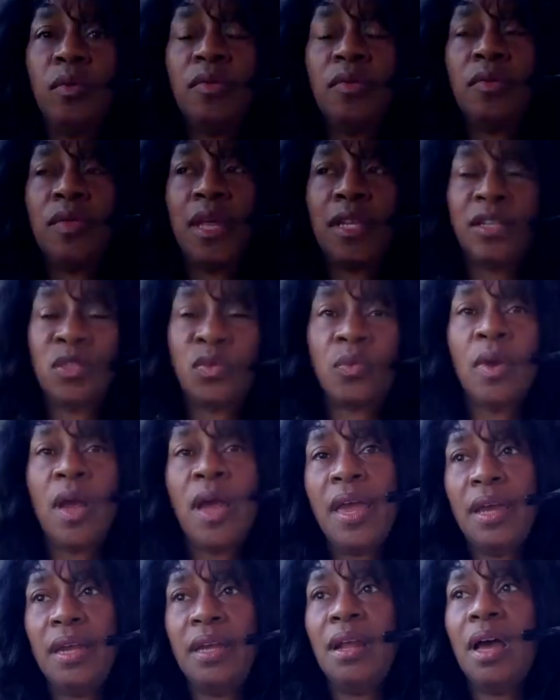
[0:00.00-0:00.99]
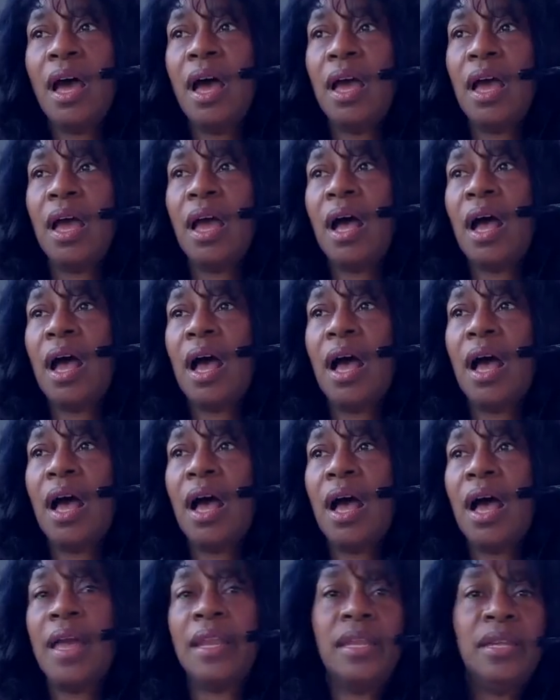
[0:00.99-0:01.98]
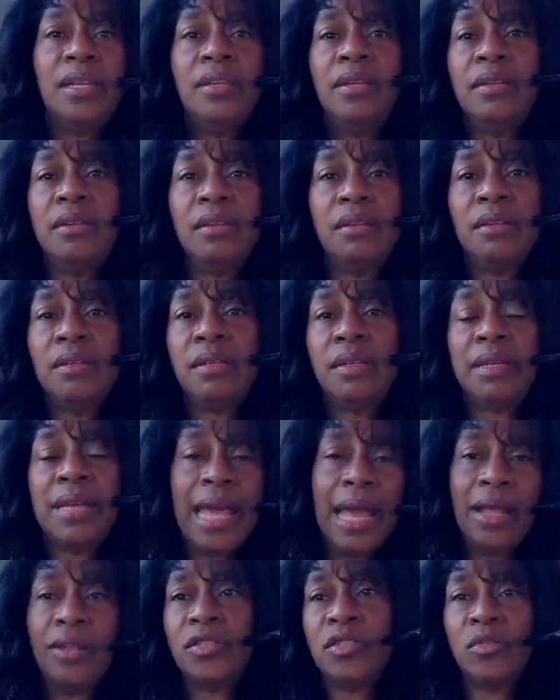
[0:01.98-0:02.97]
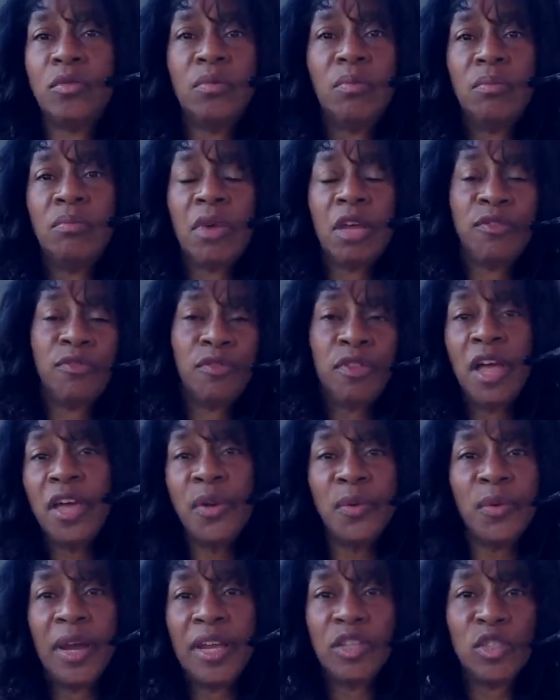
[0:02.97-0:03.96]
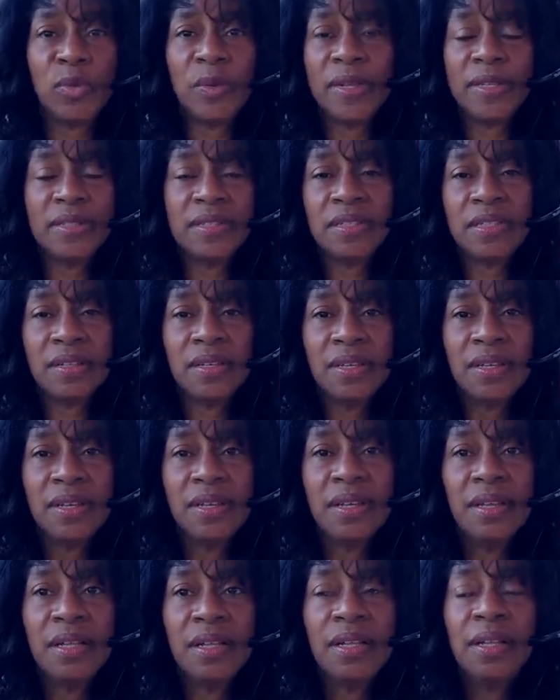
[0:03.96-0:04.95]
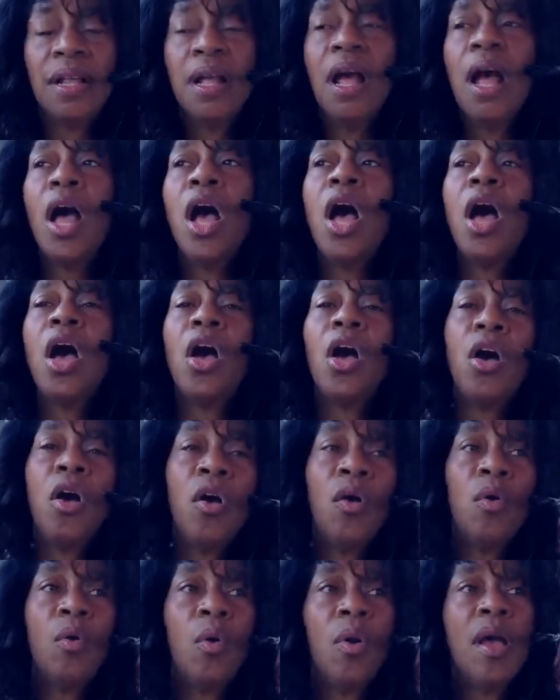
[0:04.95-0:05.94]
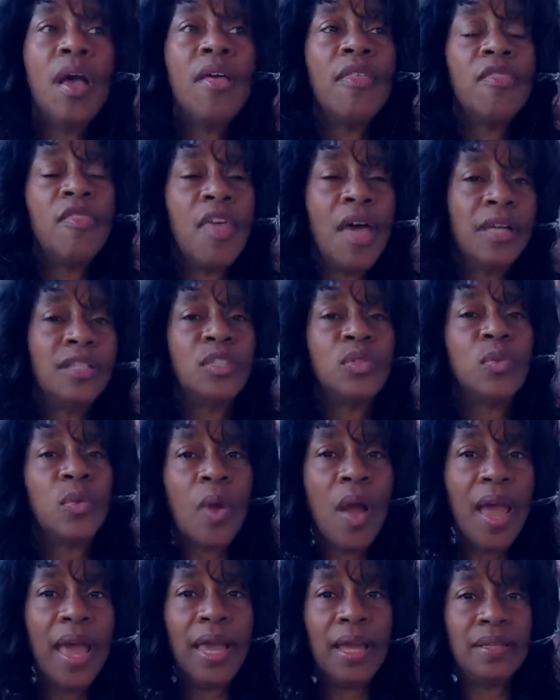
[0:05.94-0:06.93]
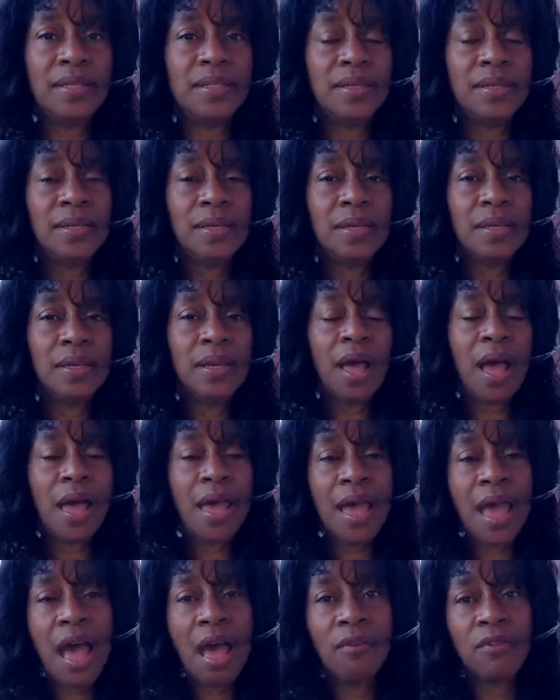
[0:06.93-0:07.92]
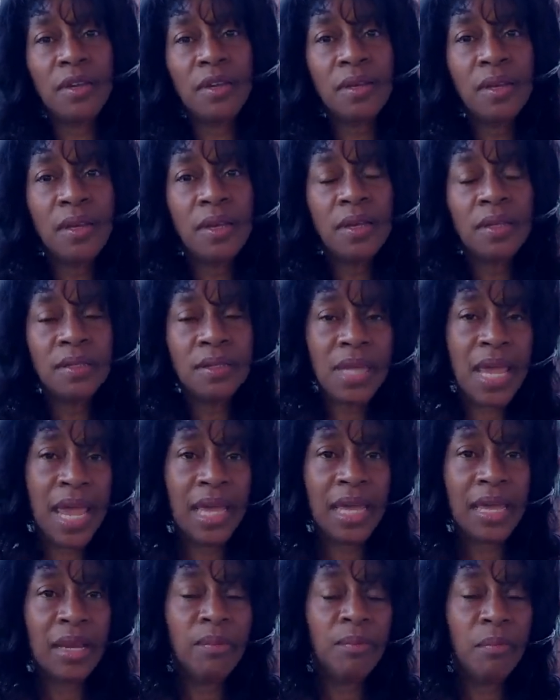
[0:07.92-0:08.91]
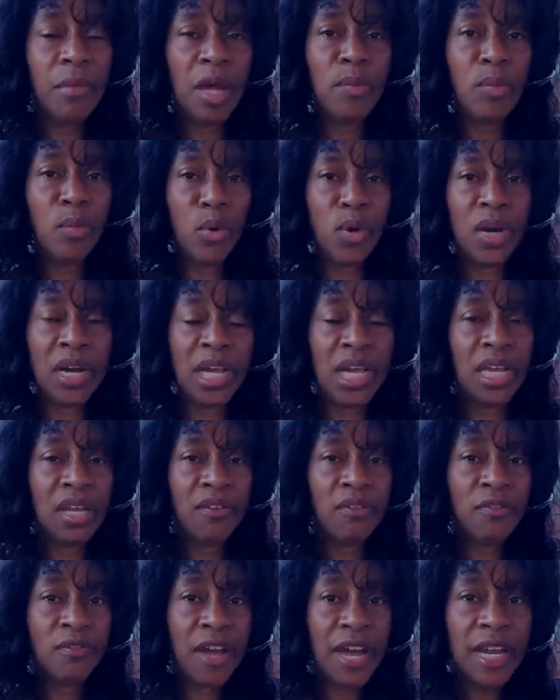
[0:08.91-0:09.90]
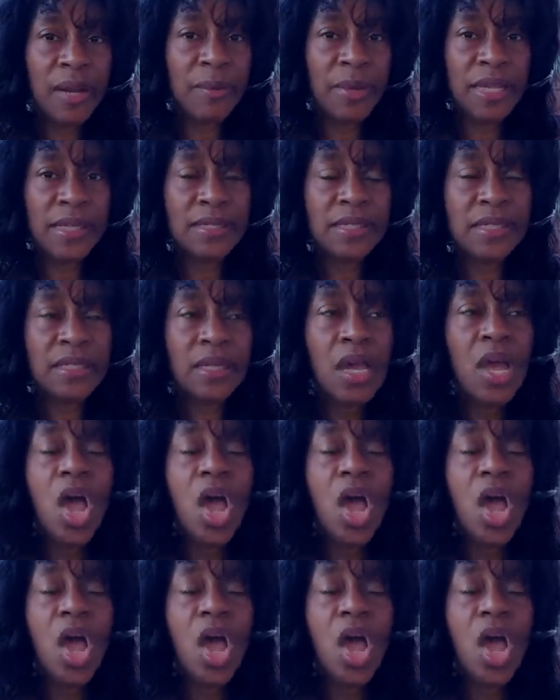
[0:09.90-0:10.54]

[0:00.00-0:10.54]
that's right. I didn't cancel my flight arrangements. Oh, that's right. I haven't taken my morning vitamins.